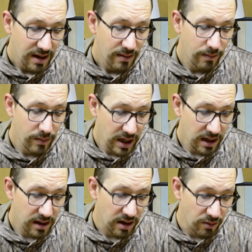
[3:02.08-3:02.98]

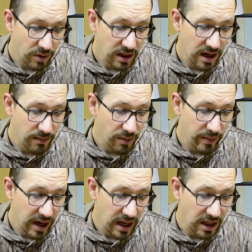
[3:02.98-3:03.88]
meet a really humble
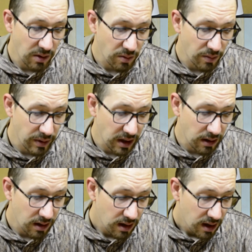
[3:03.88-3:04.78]
man, he will
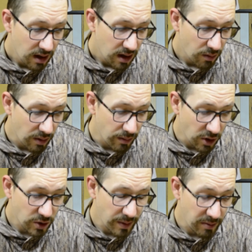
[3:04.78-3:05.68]
be what
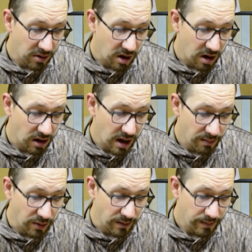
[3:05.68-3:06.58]
most people call
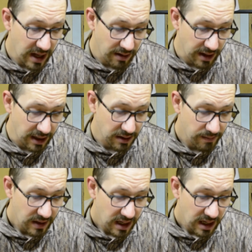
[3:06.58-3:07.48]
humble nowadays.
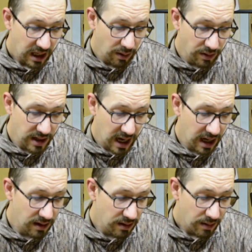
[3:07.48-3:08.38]
He will
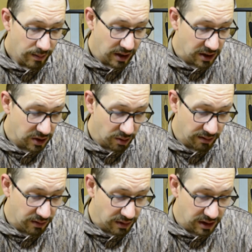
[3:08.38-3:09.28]
not be a sort
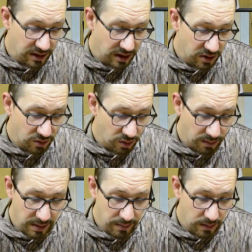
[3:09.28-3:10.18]
of greasy,
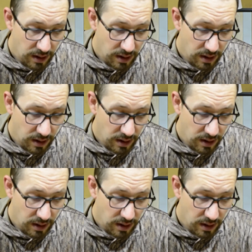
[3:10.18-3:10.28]
smarmy